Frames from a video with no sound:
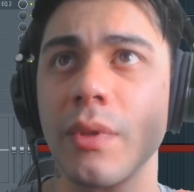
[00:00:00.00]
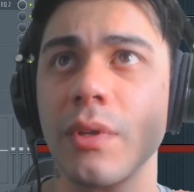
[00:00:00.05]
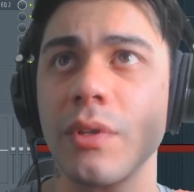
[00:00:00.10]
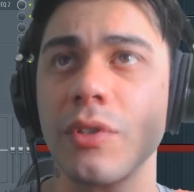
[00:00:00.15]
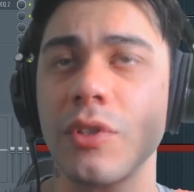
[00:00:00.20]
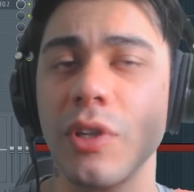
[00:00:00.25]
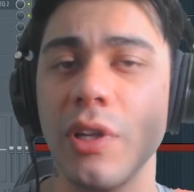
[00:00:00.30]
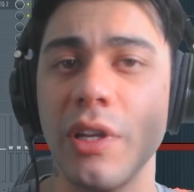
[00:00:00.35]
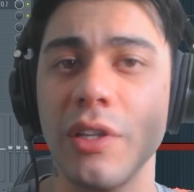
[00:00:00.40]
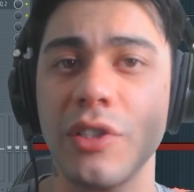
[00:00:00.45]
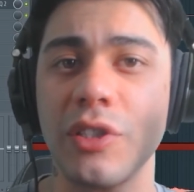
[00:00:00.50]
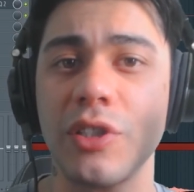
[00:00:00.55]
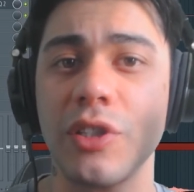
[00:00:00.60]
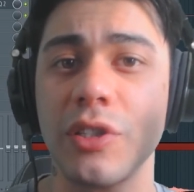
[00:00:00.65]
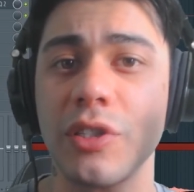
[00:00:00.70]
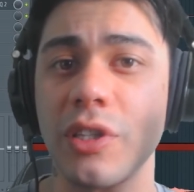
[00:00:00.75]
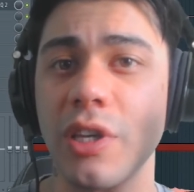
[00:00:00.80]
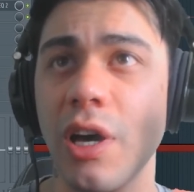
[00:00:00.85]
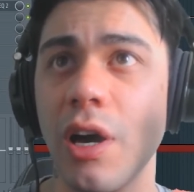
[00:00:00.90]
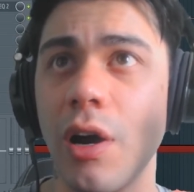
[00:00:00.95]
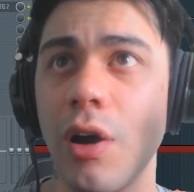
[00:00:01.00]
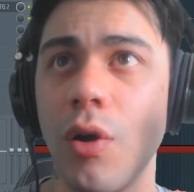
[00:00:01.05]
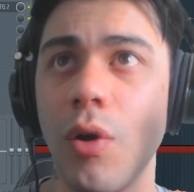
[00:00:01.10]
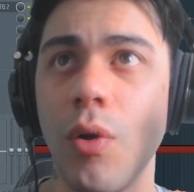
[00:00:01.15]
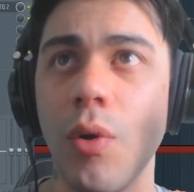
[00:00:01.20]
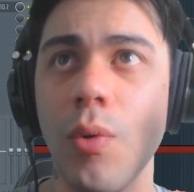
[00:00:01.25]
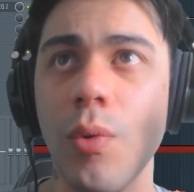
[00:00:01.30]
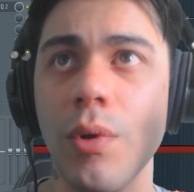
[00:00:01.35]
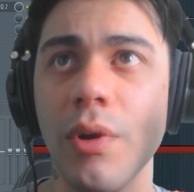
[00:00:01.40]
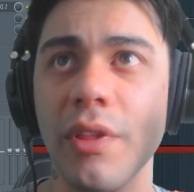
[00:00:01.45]
So let's just cut
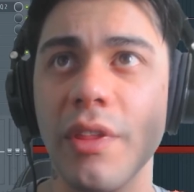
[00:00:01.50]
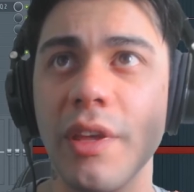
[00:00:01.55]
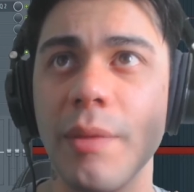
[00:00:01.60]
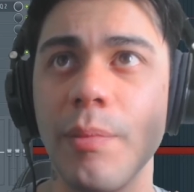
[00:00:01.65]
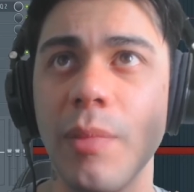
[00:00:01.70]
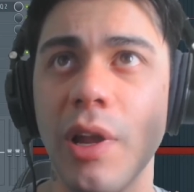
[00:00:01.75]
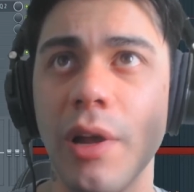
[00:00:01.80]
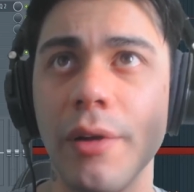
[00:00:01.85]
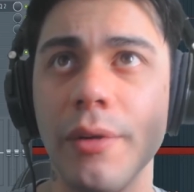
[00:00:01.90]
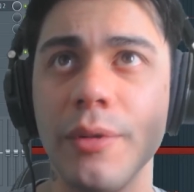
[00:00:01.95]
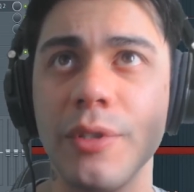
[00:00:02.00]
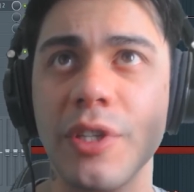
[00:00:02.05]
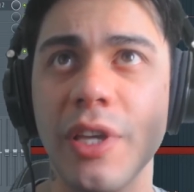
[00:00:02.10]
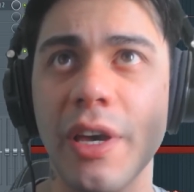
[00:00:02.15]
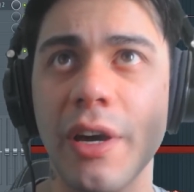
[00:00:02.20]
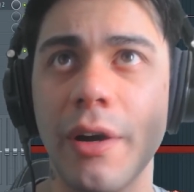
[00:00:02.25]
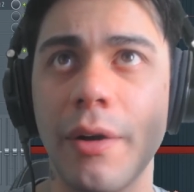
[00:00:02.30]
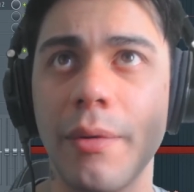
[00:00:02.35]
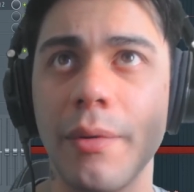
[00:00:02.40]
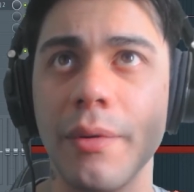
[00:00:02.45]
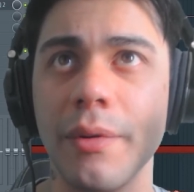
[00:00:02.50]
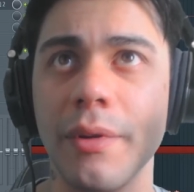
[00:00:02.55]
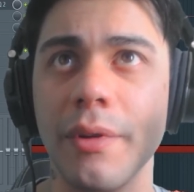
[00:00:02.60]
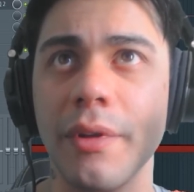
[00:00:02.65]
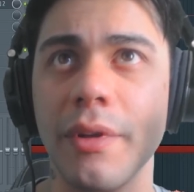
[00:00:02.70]
all of them lows out,